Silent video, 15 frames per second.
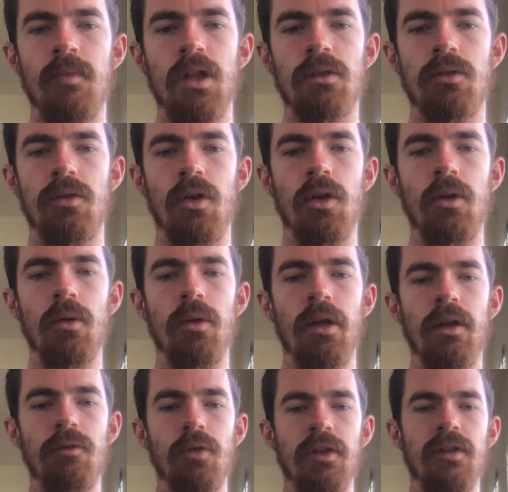So
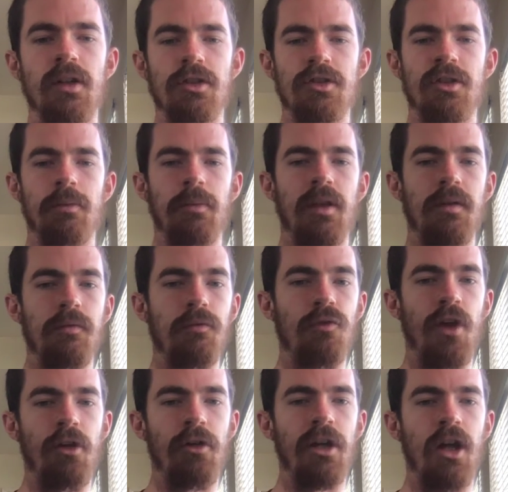if we touch something
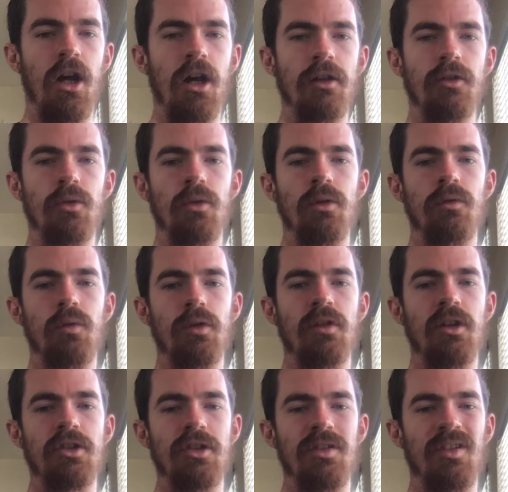very hot, or if we're
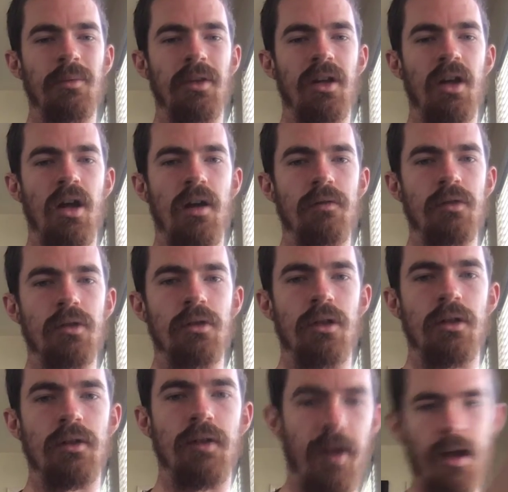touching something hot for a
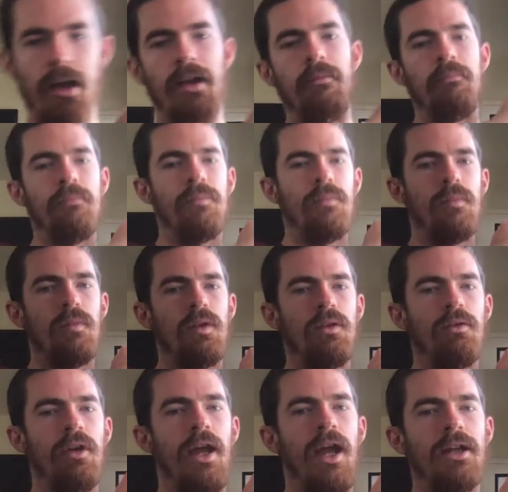long time, the
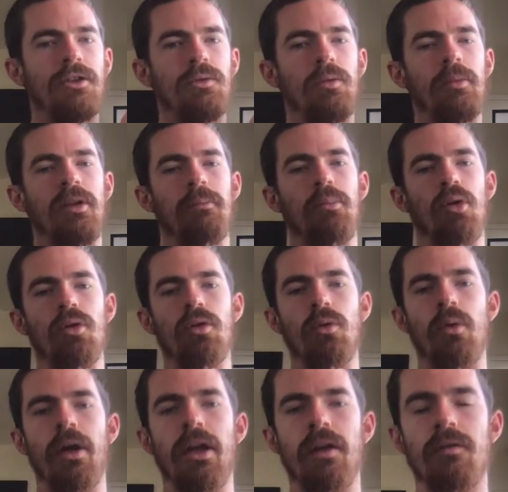reaction will be to pull
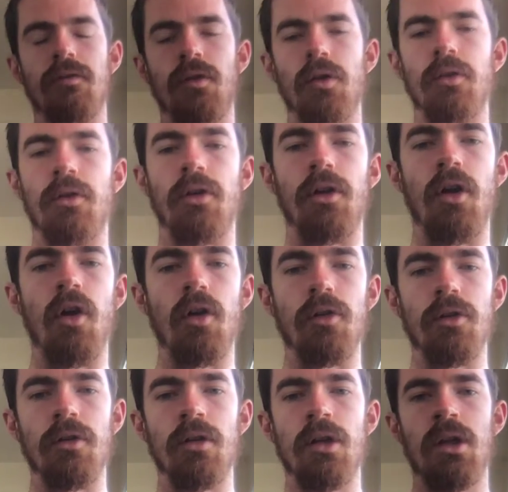away further and harder.